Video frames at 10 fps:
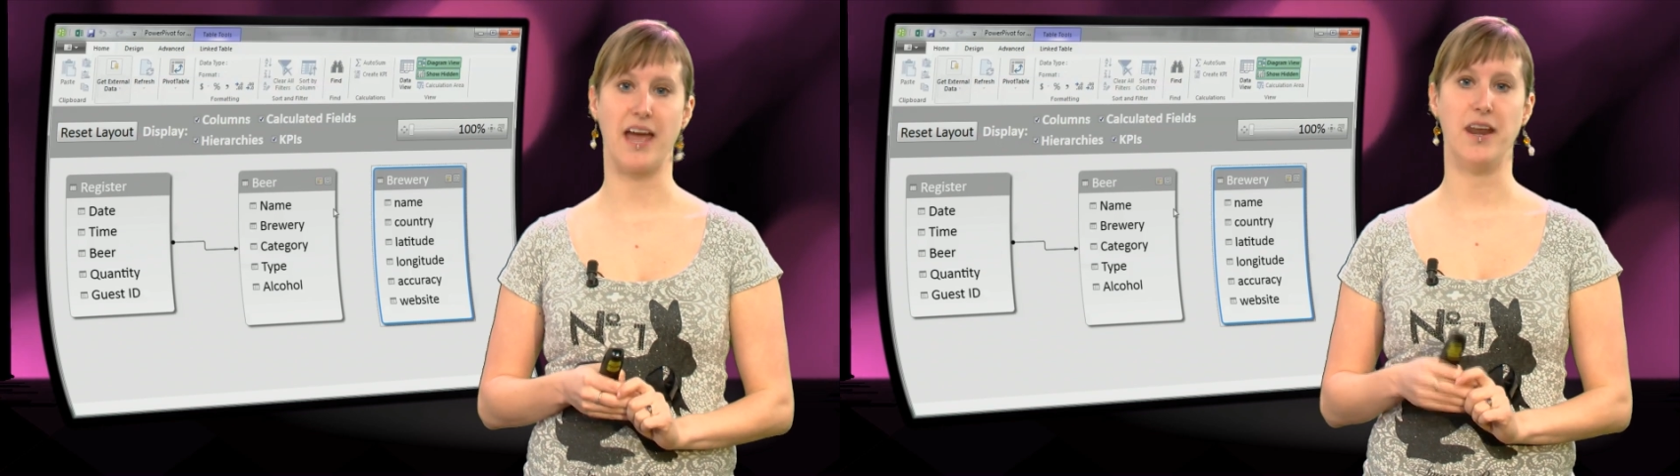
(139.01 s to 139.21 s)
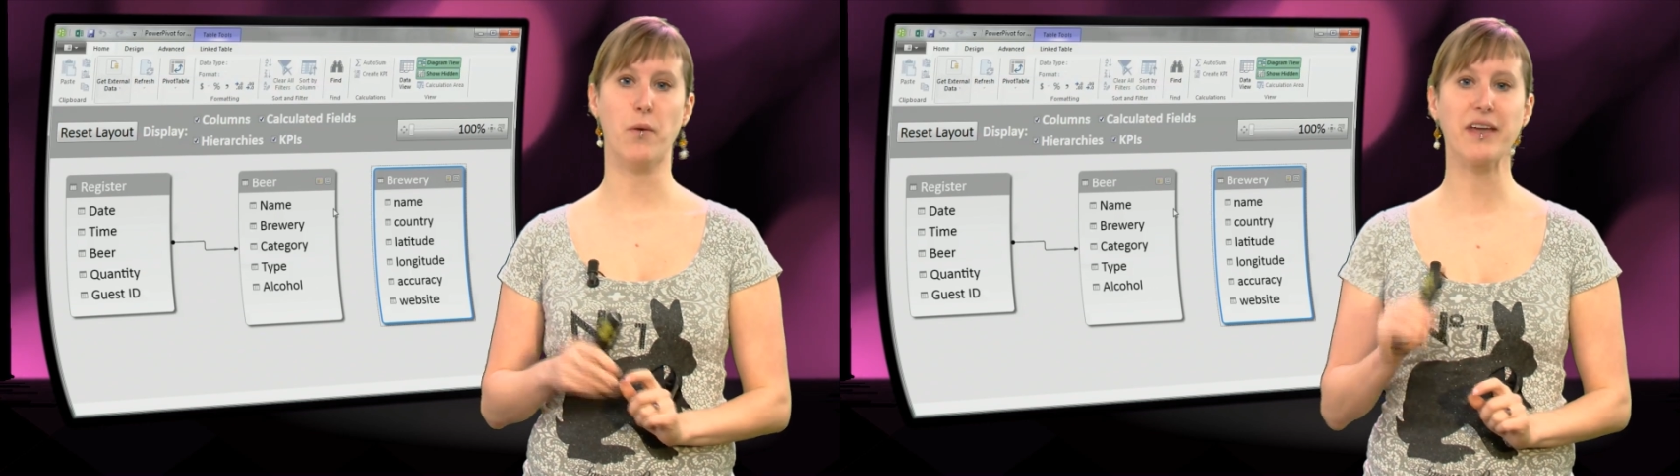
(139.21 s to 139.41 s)

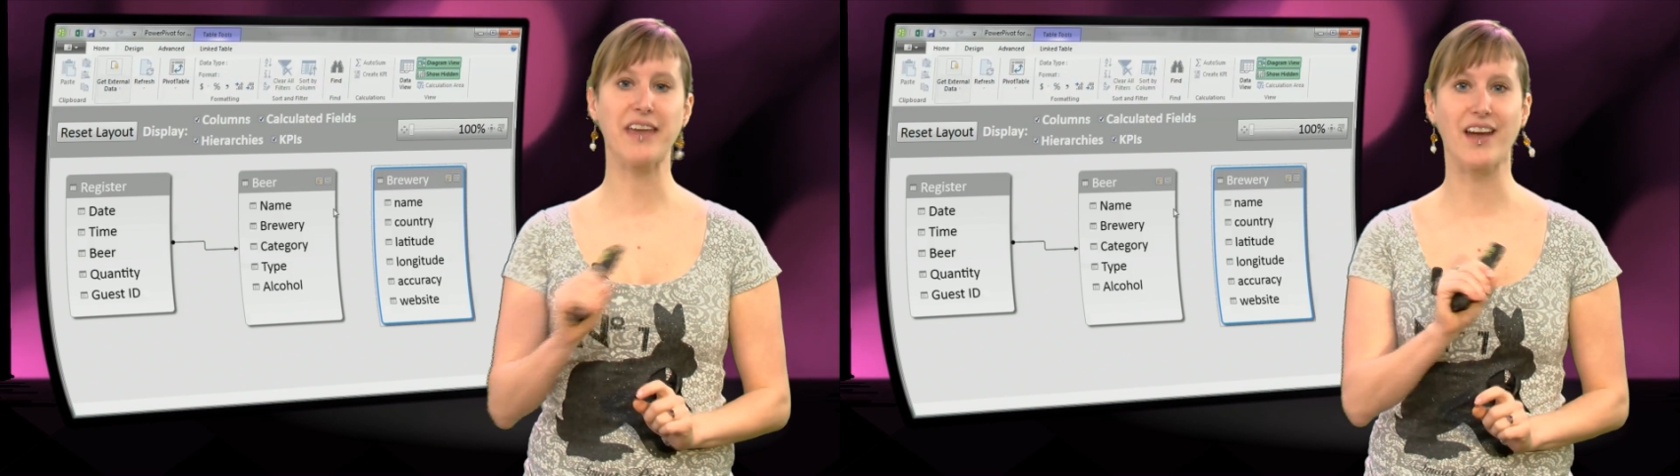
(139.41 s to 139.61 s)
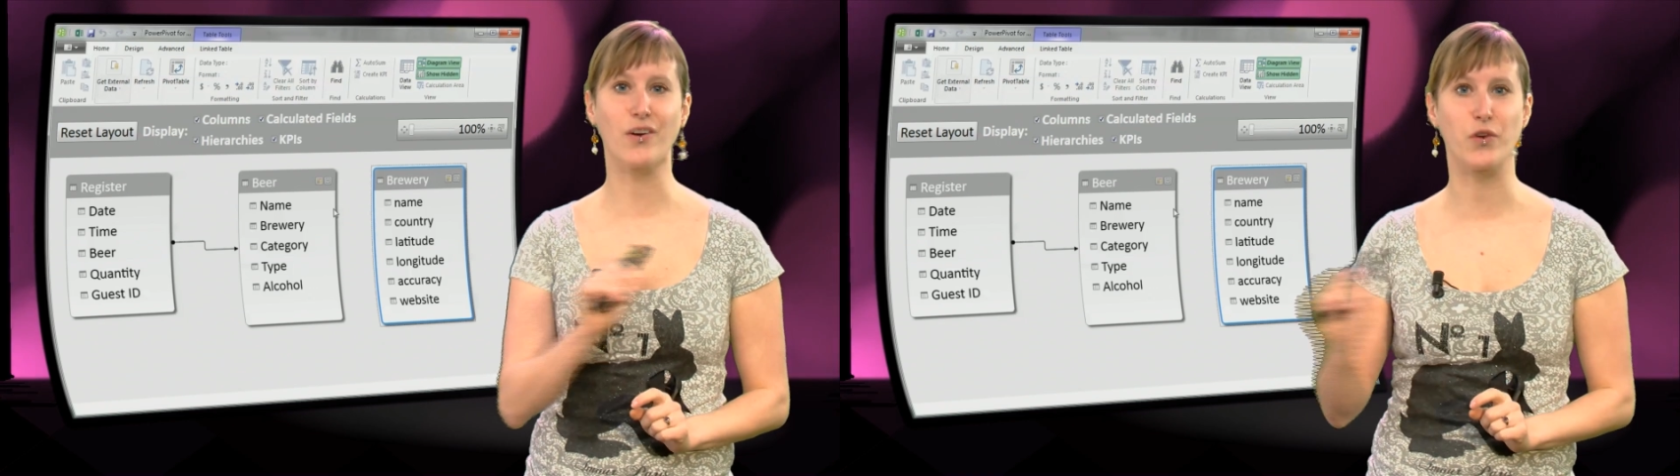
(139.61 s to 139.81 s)
and then we
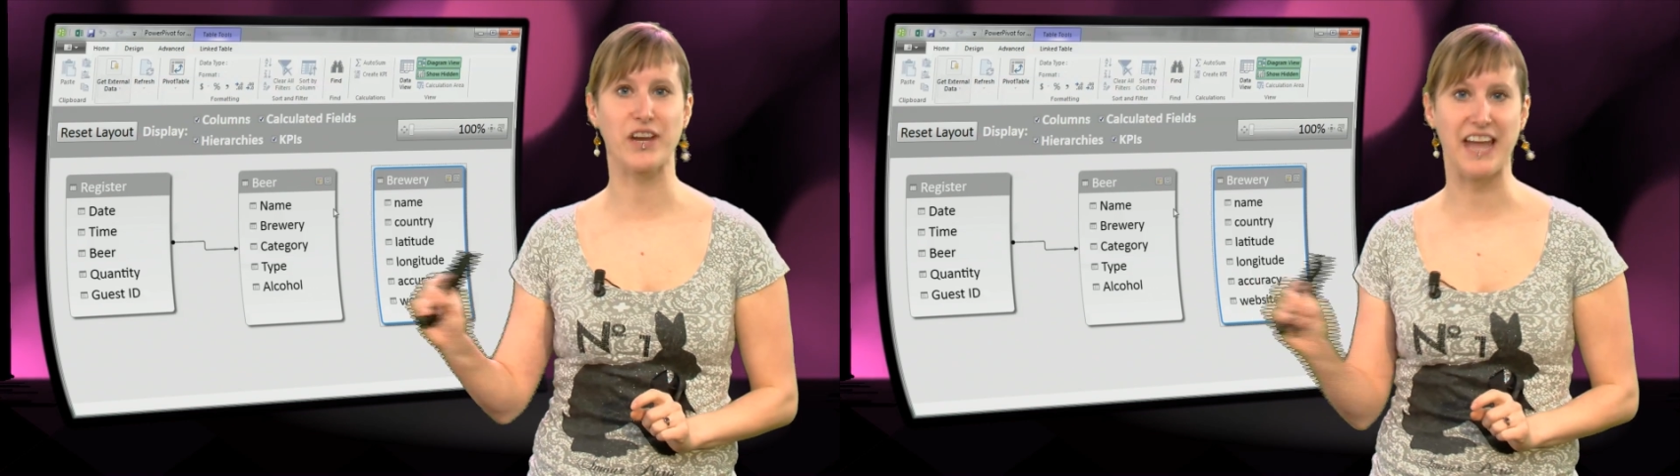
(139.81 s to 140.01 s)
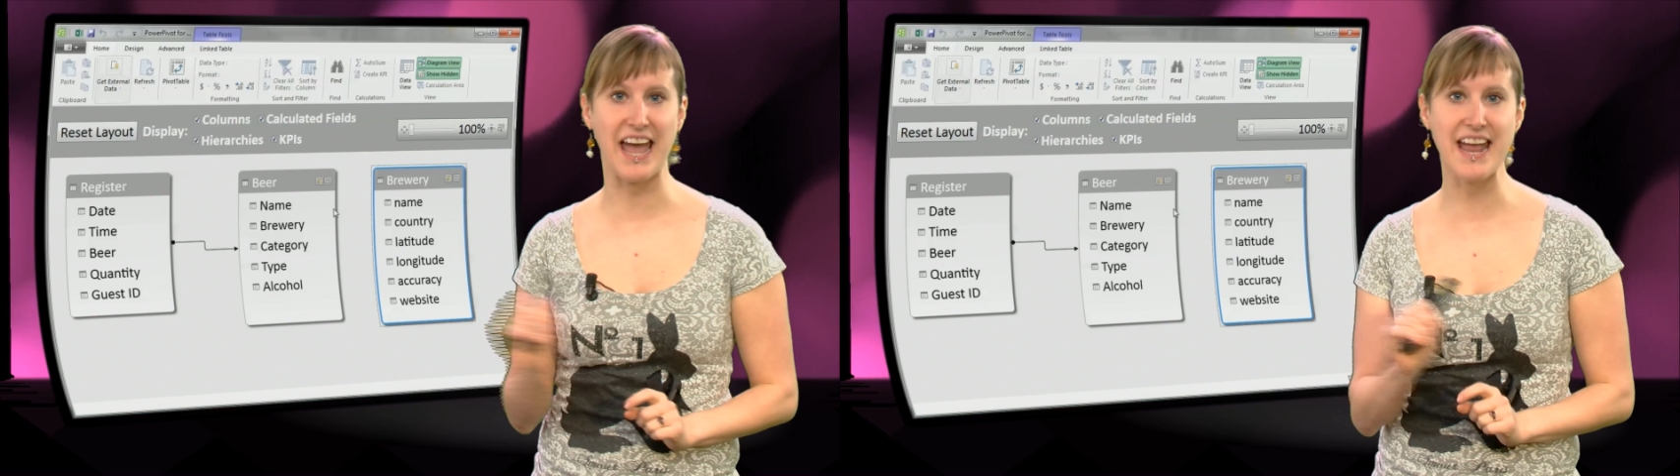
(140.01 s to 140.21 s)
can
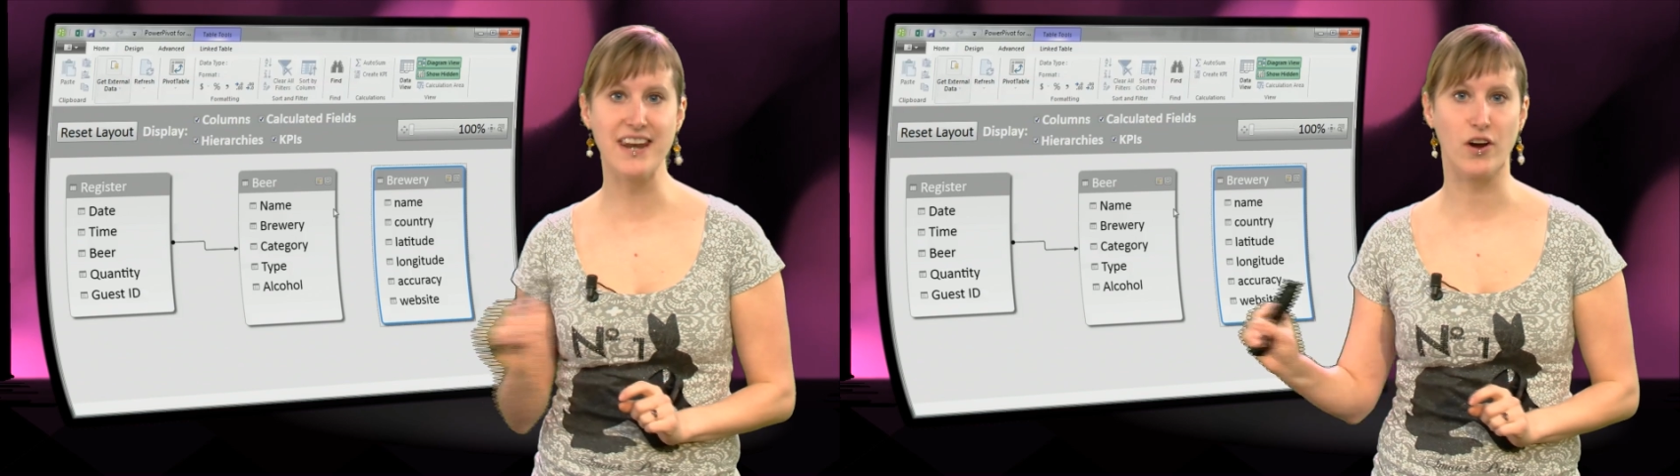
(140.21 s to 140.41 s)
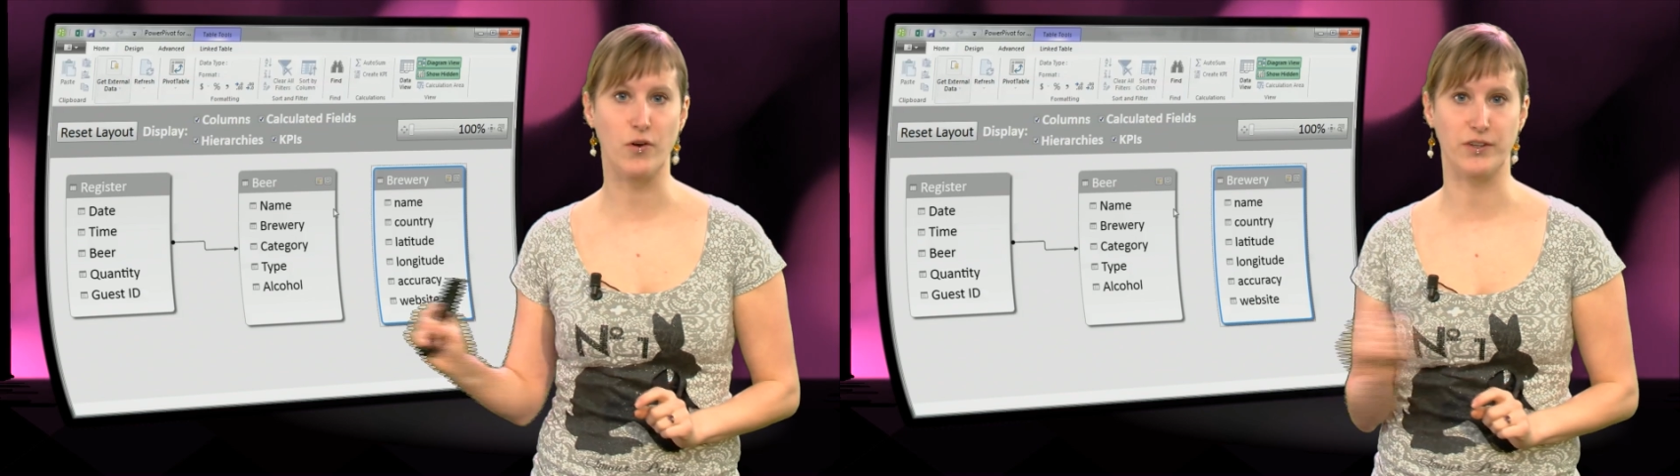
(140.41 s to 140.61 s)
create
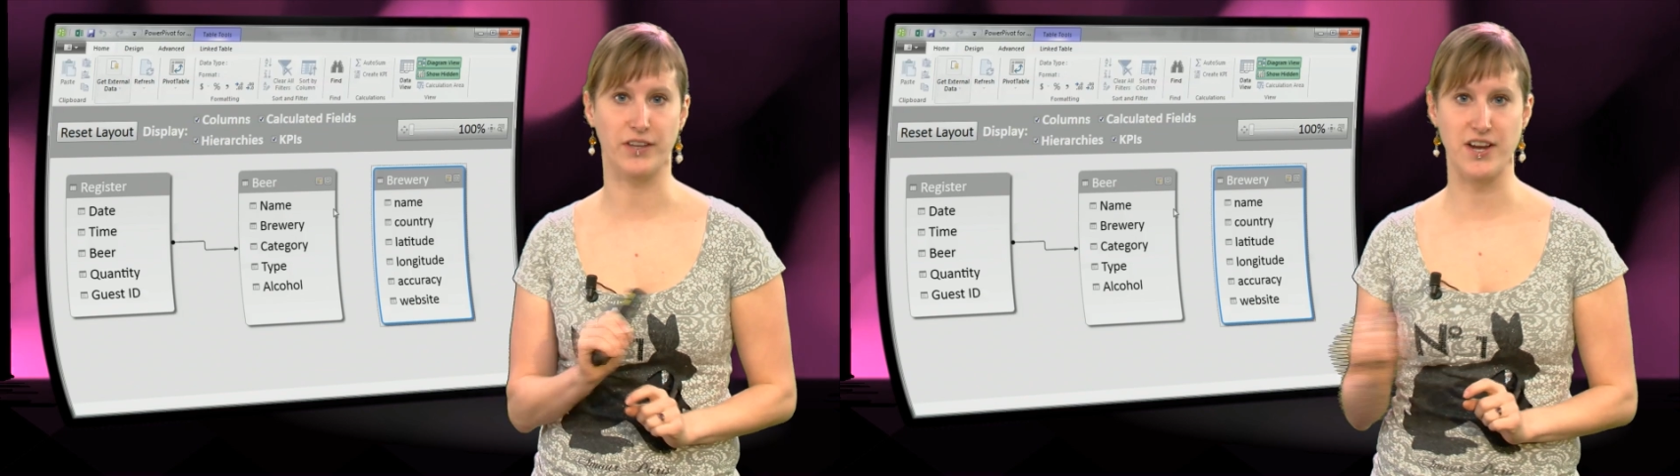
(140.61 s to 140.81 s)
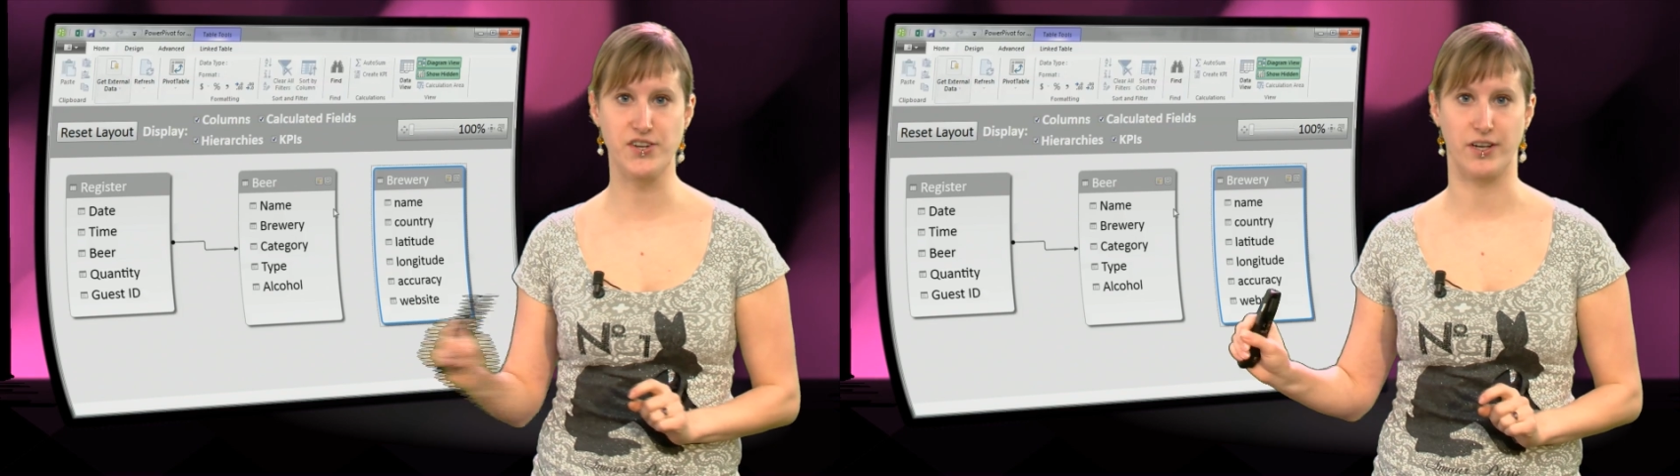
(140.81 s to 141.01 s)
a
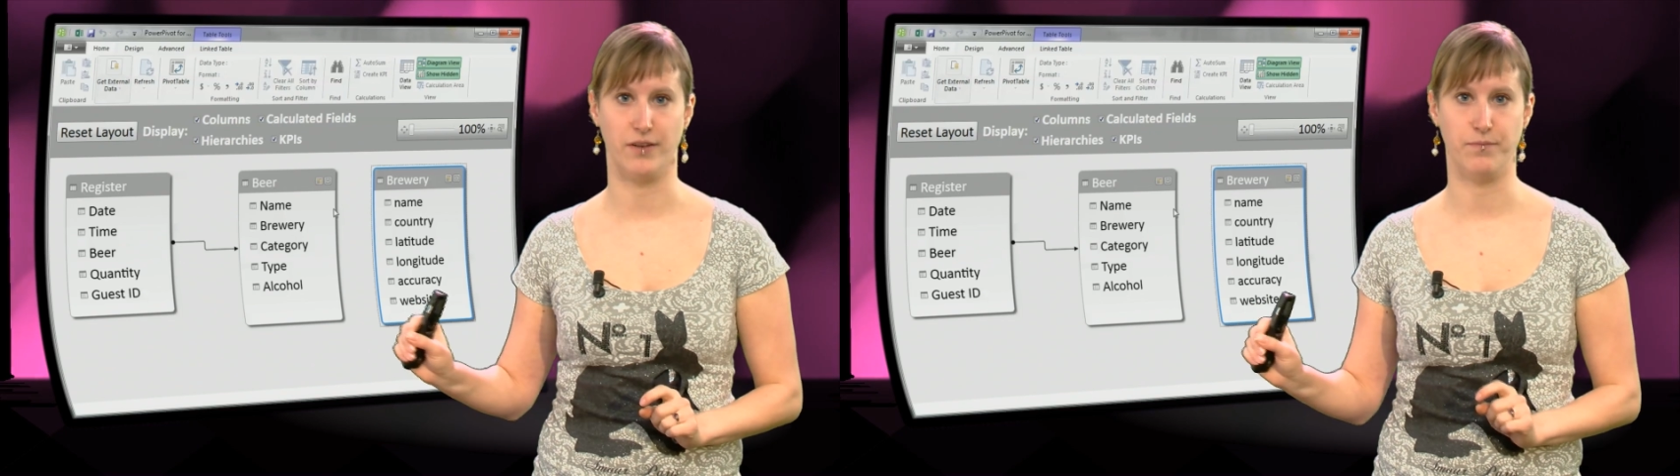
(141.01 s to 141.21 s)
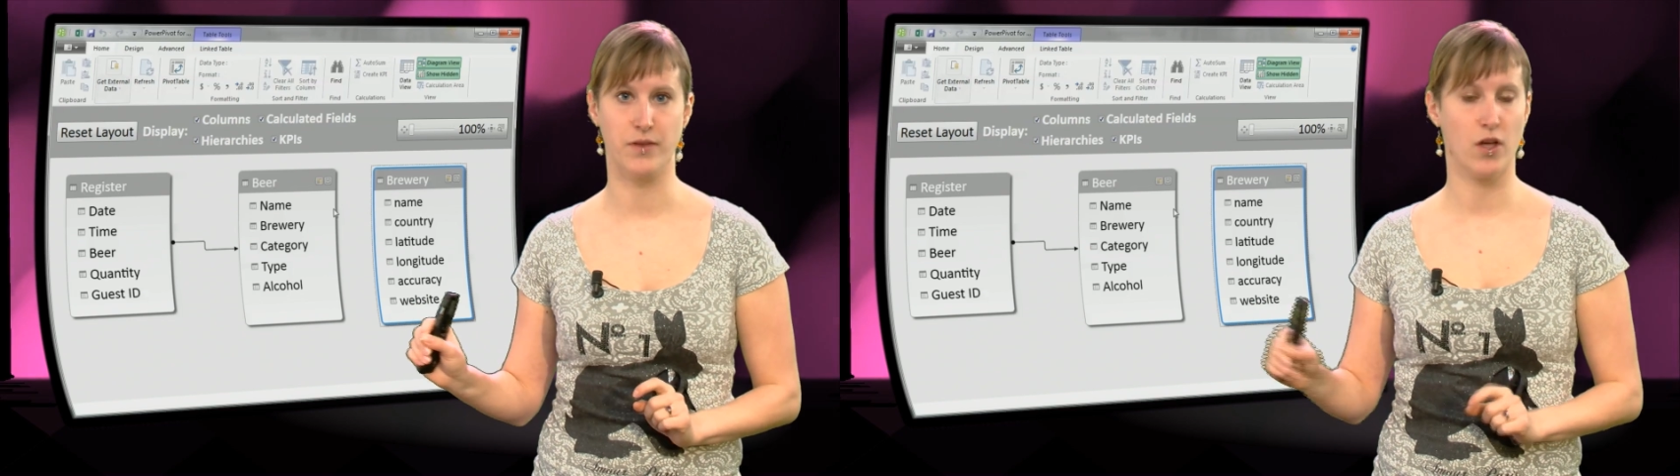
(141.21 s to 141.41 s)
relation.